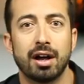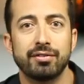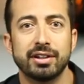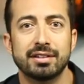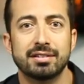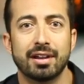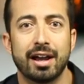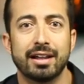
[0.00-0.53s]

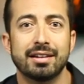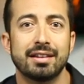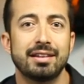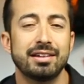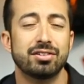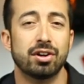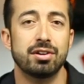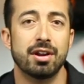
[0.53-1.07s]
obvious sign that
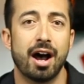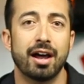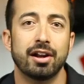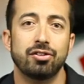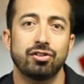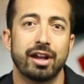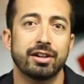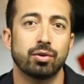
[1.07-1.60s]
these are
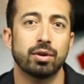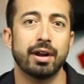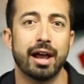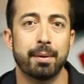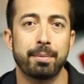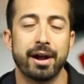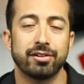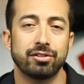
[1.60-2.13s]
not a genuine
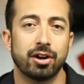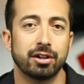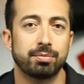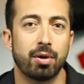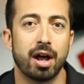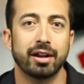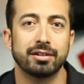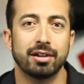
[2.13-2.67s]
Alpinestars
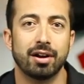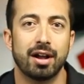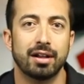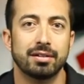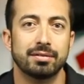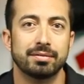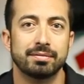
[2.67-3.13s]
product at all.